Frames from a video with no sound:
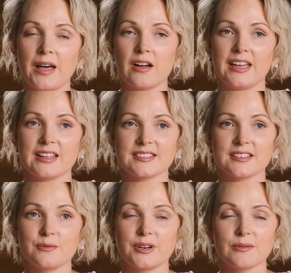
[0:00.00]
bowel
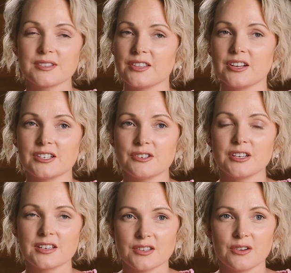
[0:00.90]
cancer when I was 32
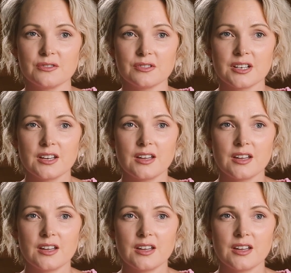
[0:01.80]
years old.